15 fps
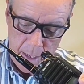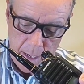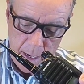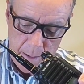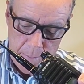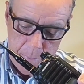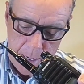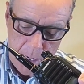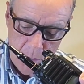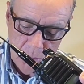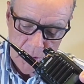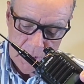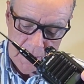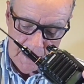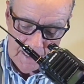about
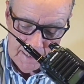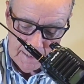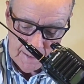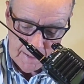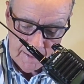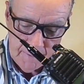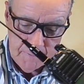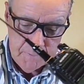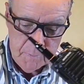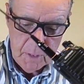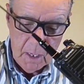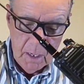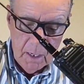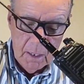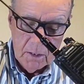this,
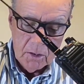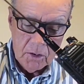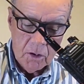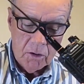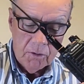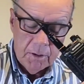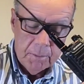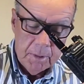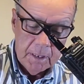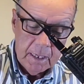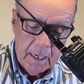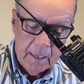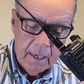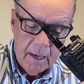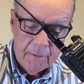sorry, but
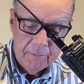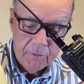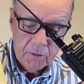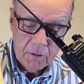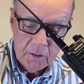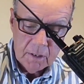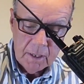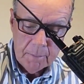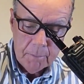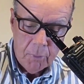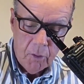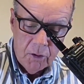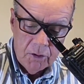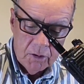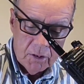I have the
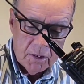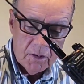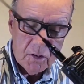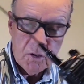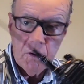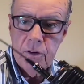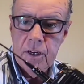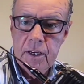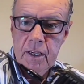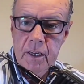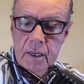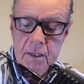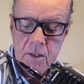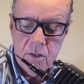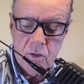pointers over
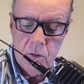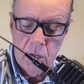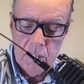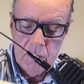here so I